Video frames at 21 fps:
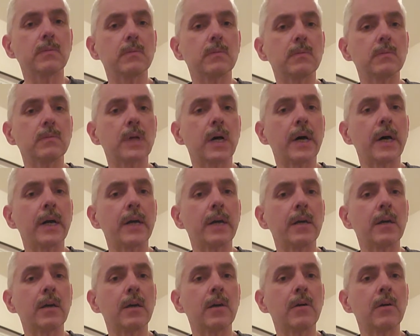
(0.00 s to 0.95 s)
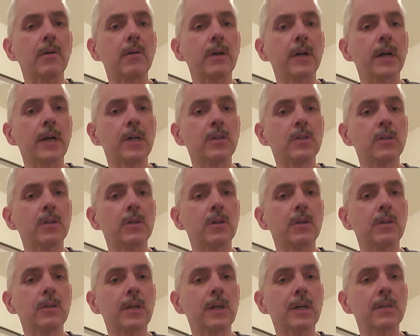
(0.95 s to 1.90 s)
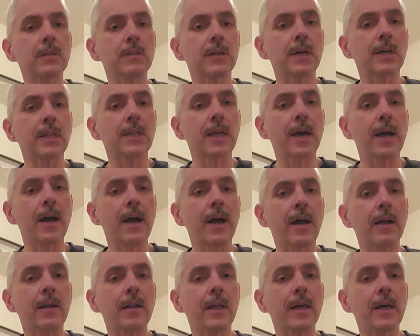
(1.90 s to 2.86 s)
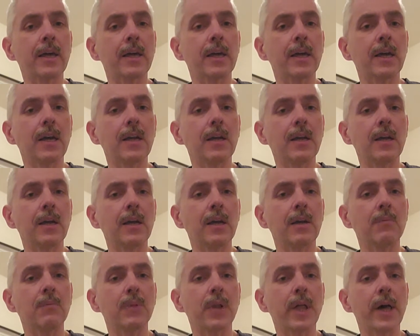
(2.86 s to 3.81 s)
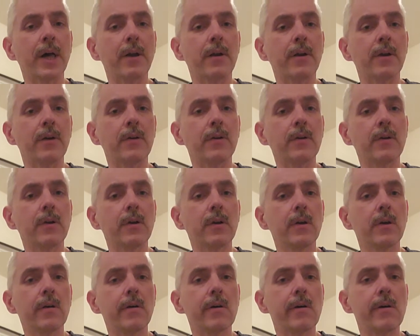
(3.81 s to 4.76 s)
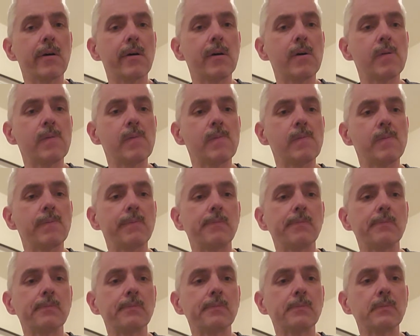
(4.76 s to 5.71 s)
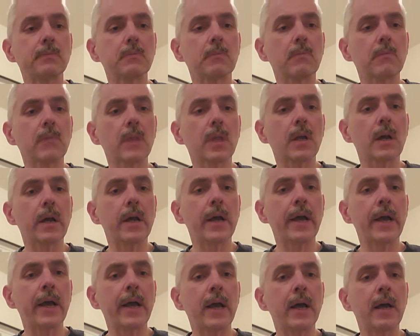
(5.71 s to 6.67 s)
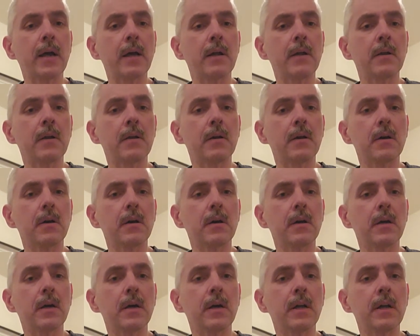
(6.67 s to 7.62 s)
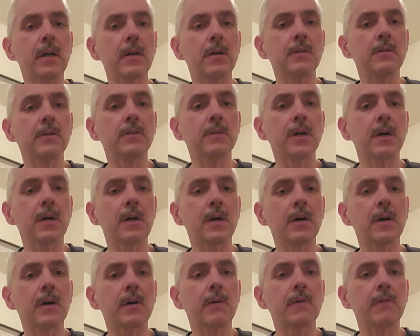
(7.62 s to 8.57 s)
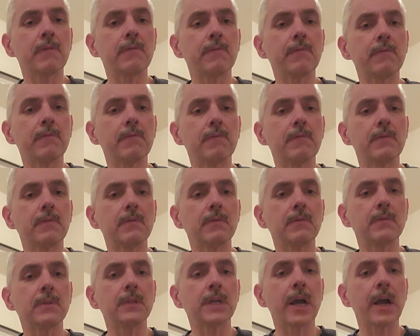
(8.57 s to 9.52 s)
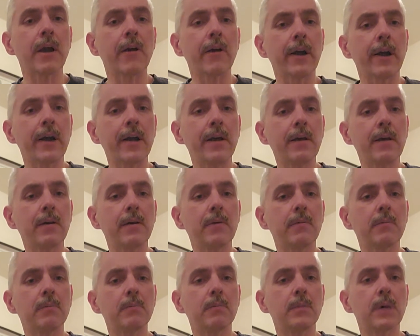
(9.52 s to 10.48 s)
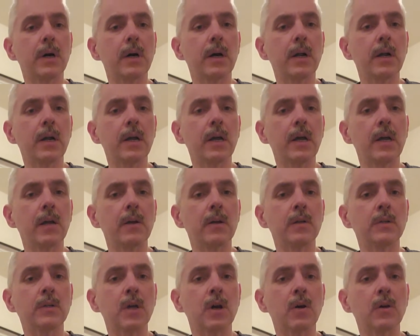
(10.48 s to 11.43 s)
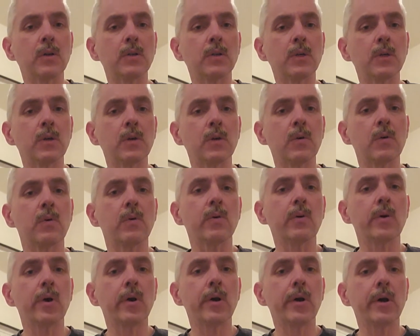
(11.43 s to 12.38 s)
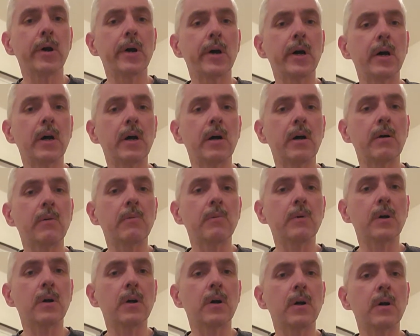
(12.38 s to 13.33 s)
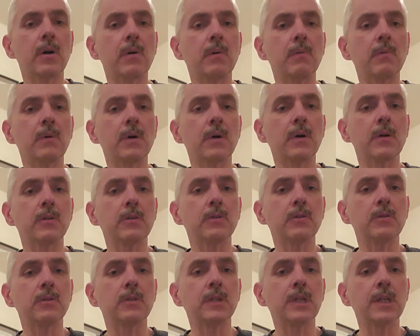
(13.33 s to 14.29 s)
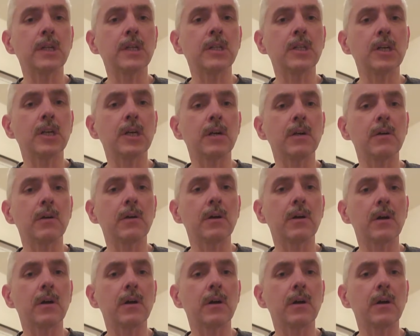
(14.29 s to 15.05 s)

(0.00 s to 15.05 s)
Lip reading: Like urination and things like that, like kidney and bladder. Um, and it is scary, but it is also a teaching